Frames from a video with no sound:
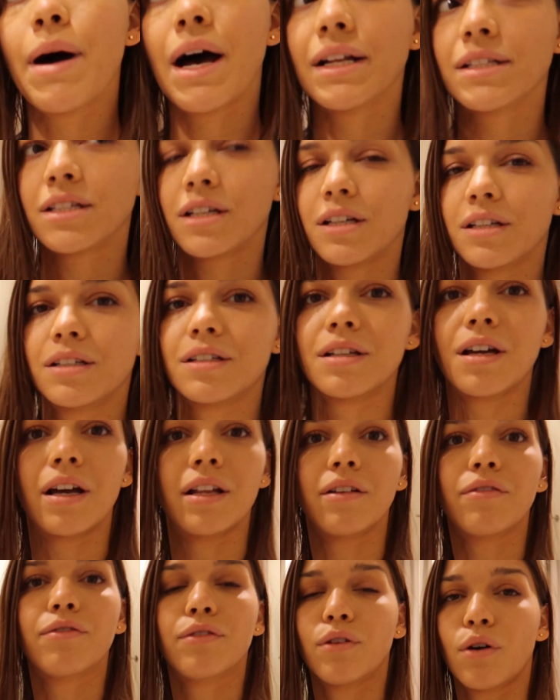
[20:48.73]
pattern
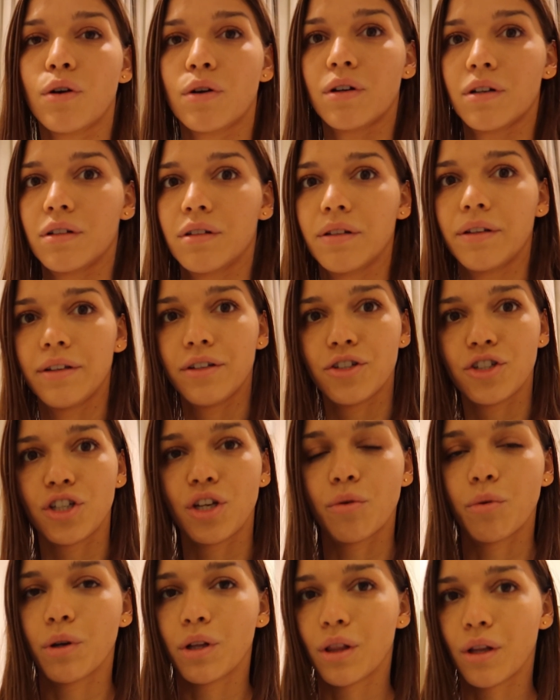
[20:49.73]
and floral,
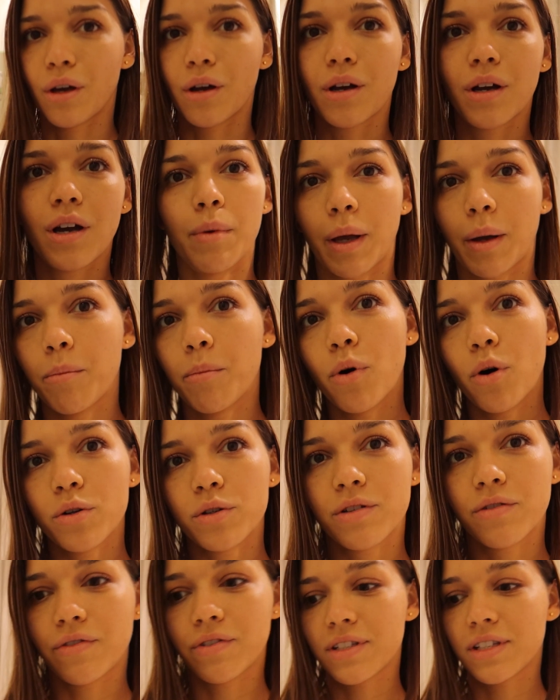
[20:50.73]
she would look like more
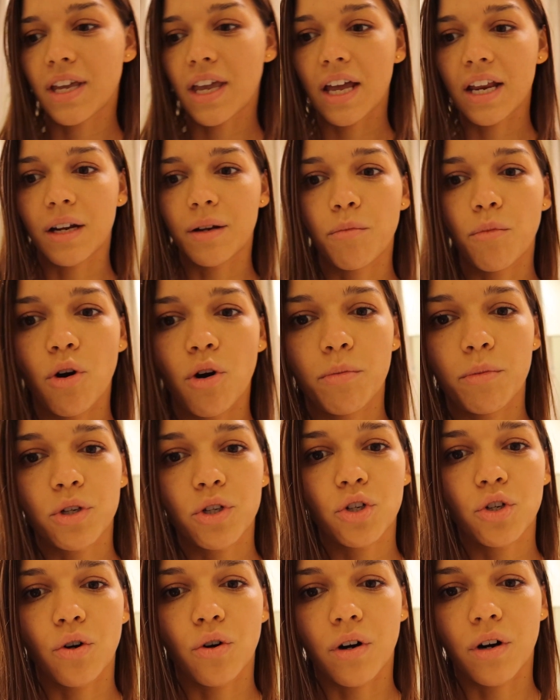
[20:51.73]
sophisticated, more
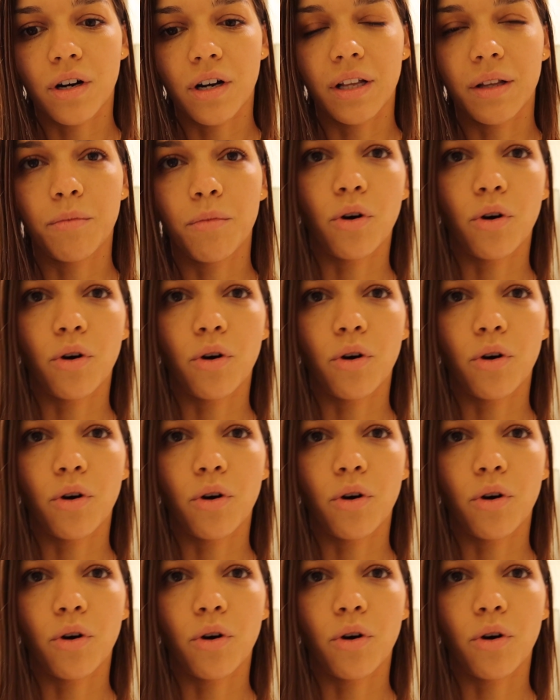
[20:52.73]
mature, and